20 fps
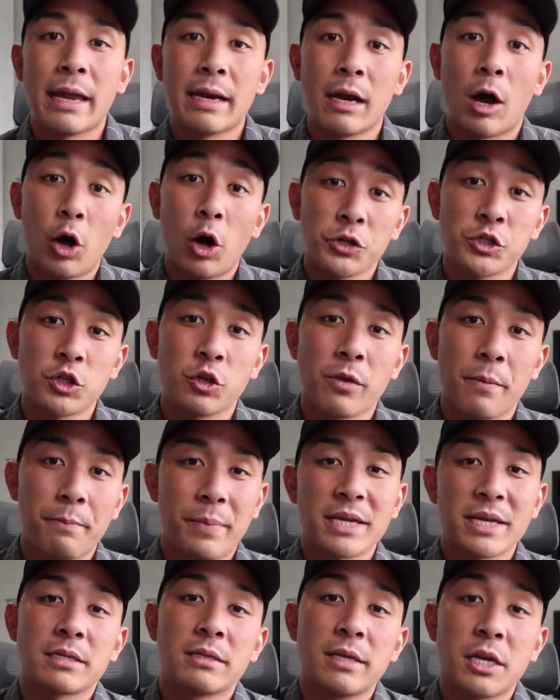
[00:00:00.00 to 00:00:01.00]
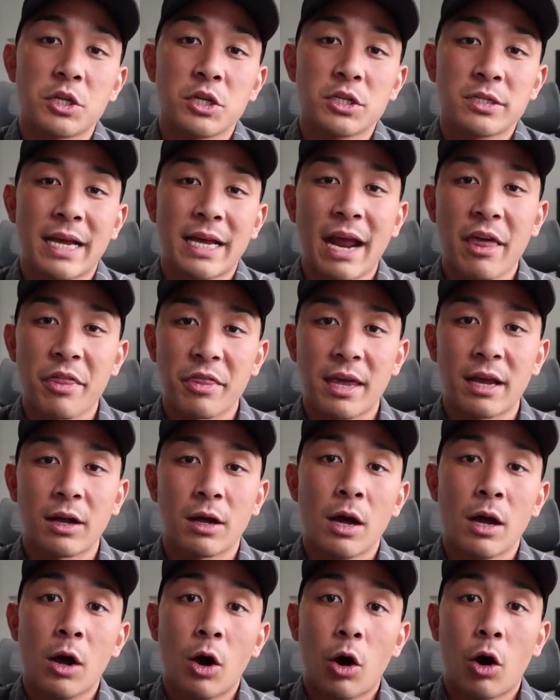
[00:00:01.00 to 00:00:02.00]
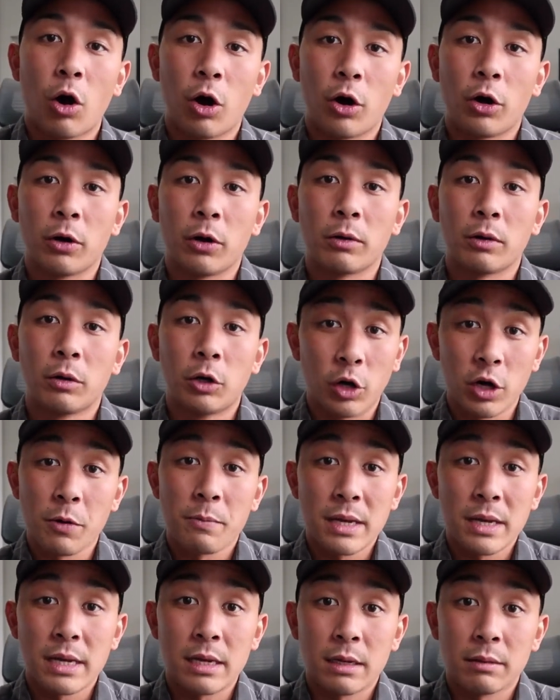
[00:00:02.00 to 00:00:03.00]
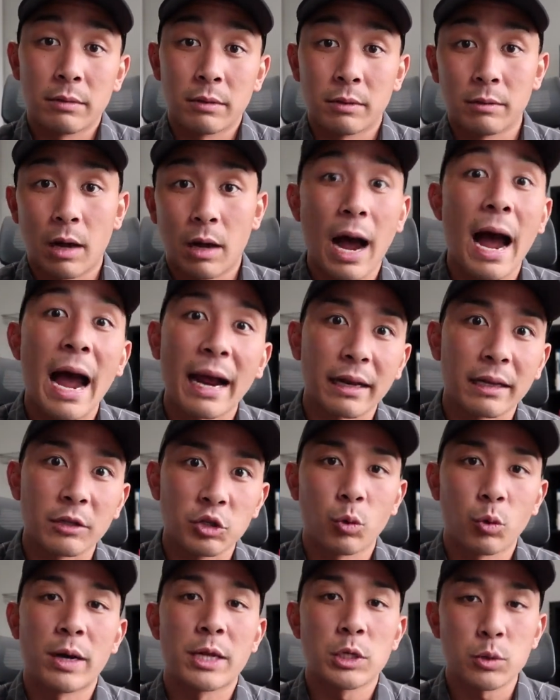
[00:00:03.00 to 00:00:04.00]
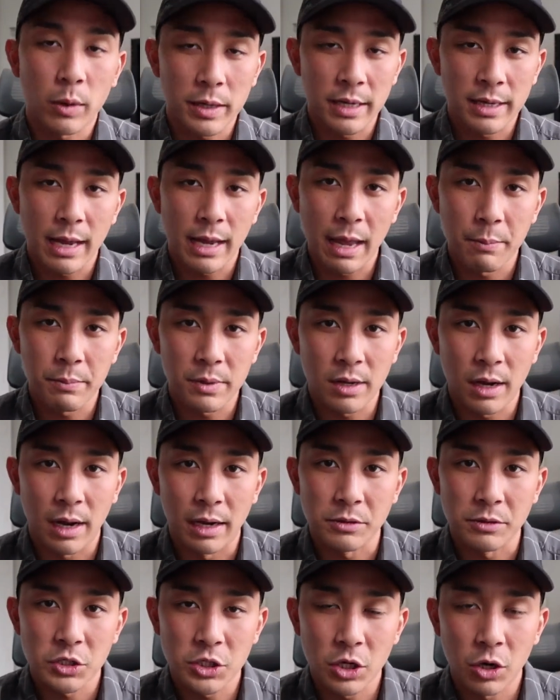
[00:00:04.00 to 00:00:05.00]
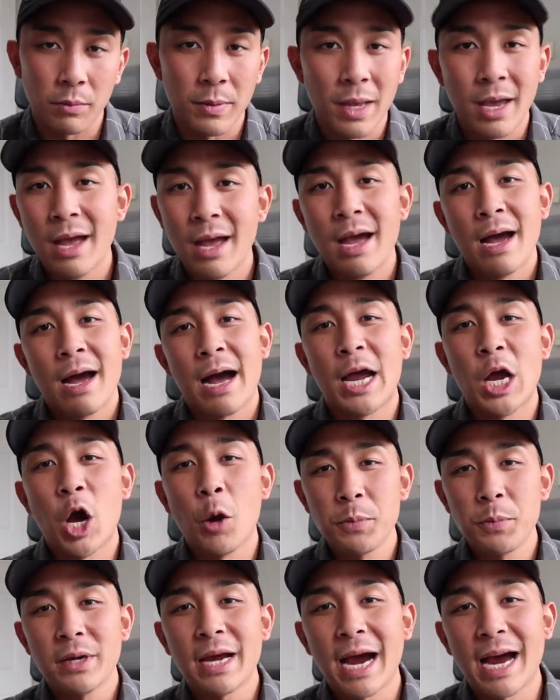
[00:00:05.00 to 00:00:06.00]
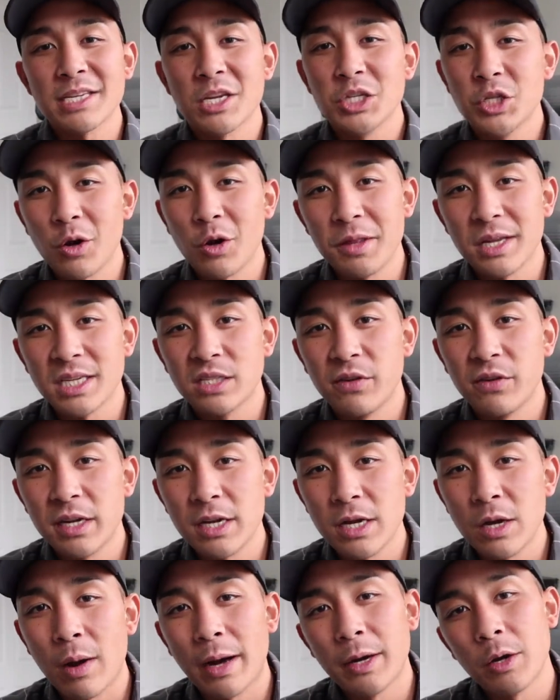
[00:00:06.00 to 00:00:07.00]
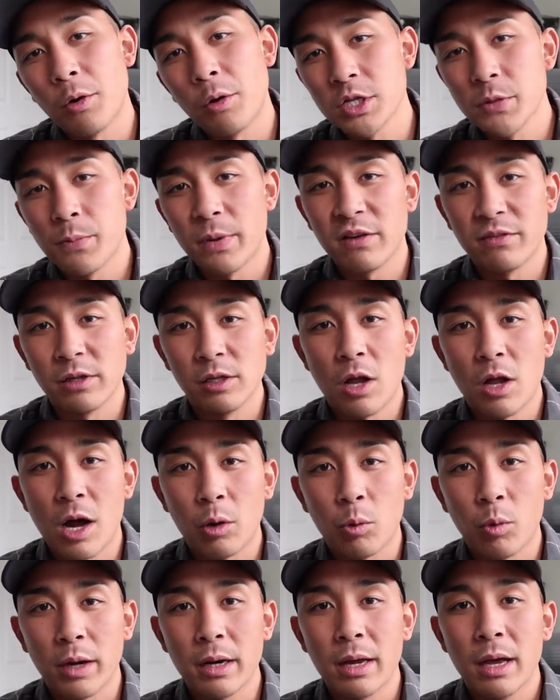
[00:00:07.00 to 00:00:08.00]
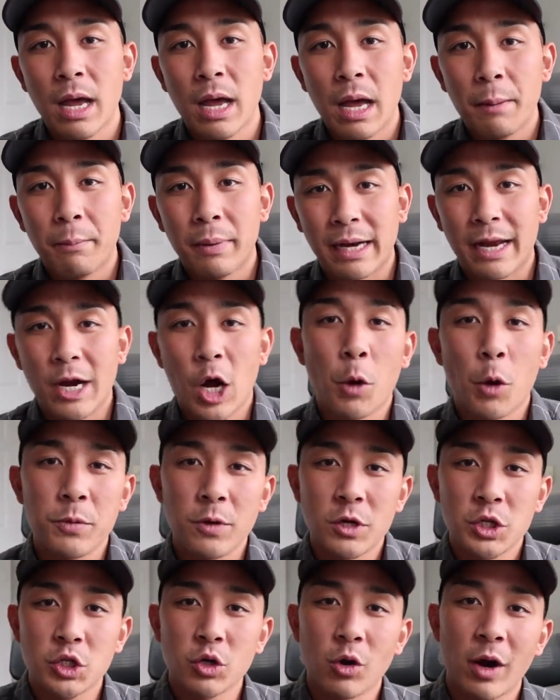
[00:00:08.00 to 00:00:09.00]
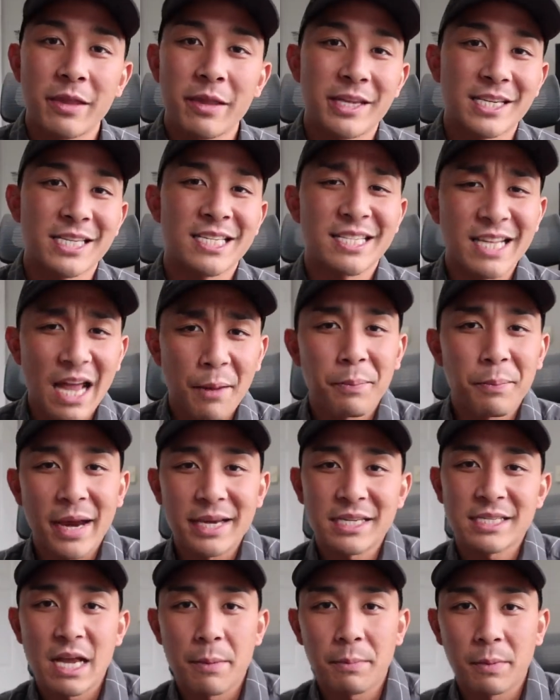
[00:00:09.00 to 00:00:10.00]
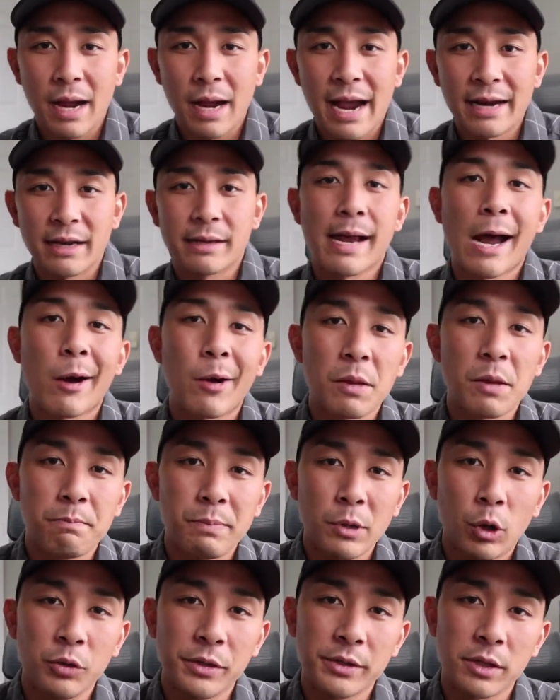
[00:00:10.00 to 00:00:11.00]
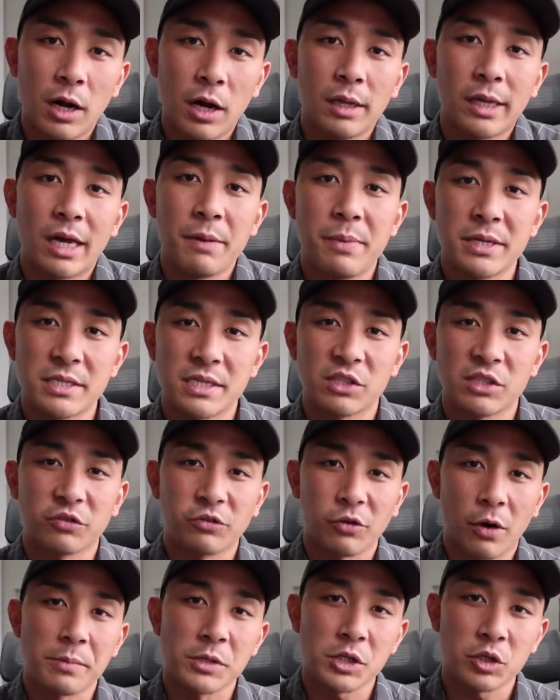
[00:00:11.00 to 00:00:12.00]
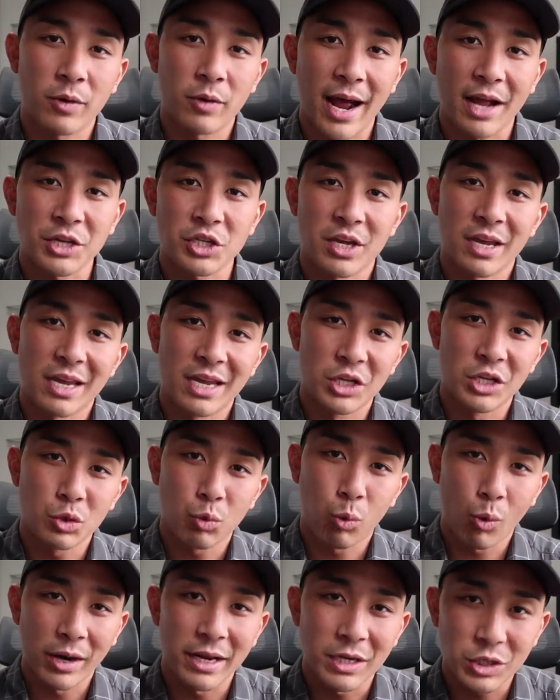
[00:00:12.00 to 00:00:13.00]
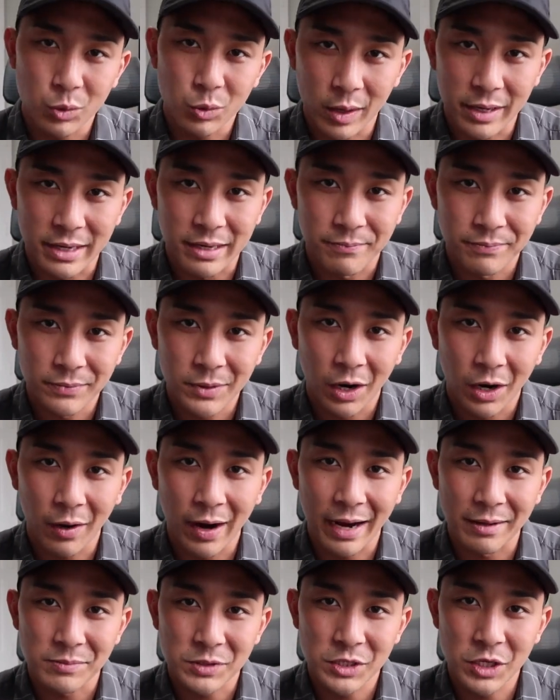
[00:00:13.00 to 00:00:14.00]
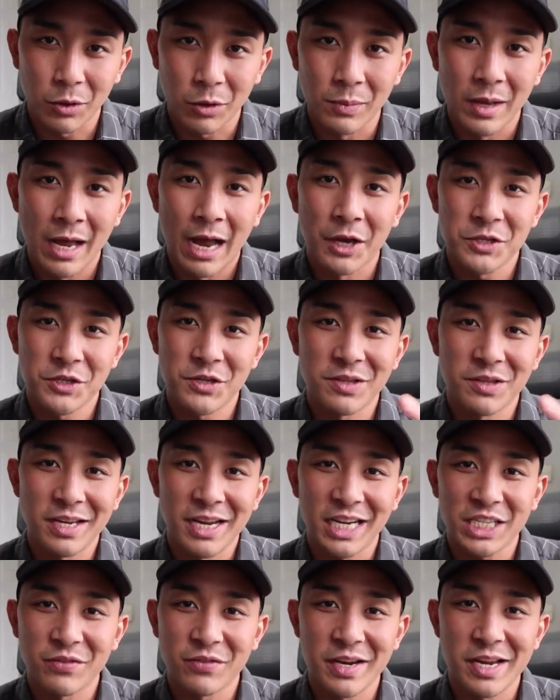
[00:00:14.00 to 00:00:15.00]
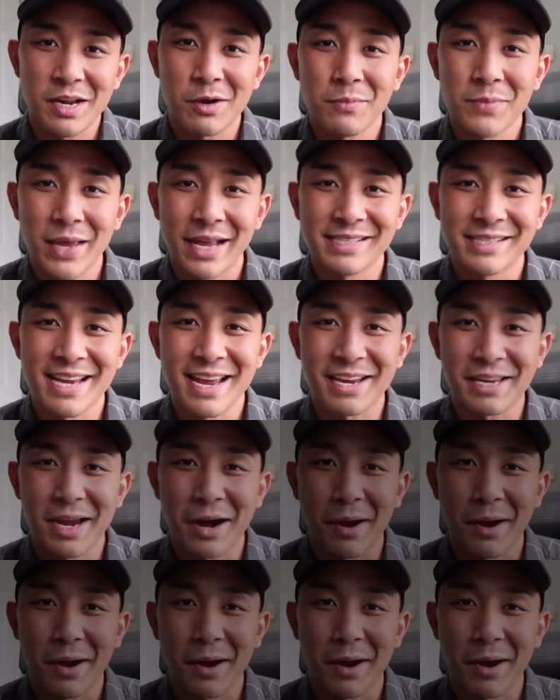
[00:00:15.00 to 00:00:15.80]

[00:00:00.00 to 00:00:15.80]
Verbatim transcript: and also the best niches that I think are gonna be hot in 2020 and beyond. So I hope you guys enjoyed this video. I know it was a bit of a long one, but I hope you enjoyed the step-by-step -step guide on how I build an online business from scratch in 2020. All right, so I'll see you in the next video and take